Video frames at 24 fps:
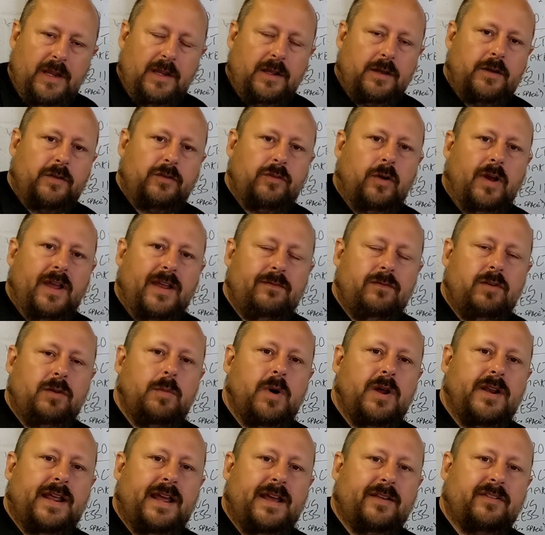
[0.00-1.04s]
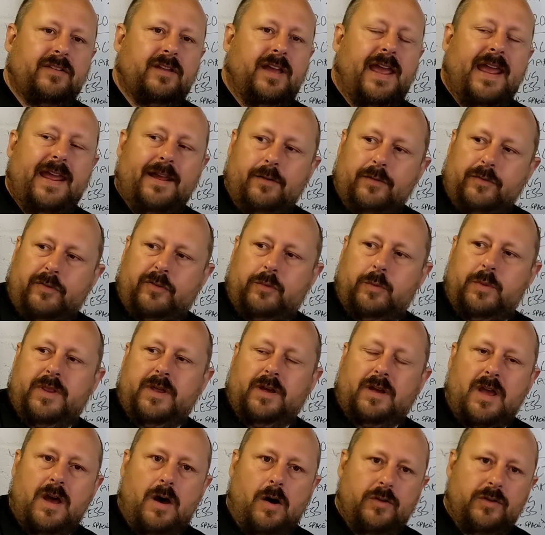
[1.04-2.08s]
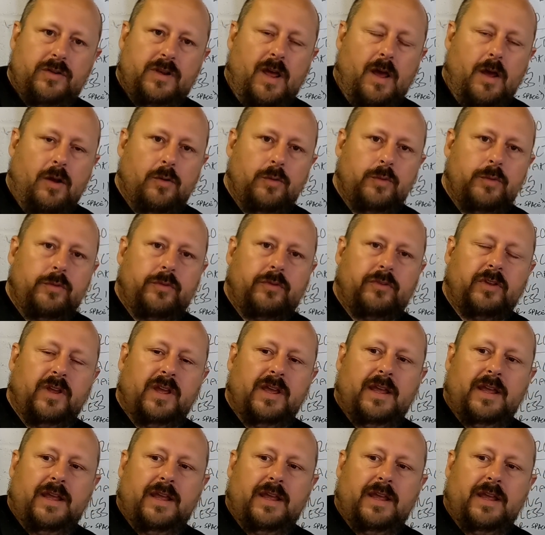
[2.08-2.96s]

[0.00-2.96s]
because not everyone has a house with a garden hose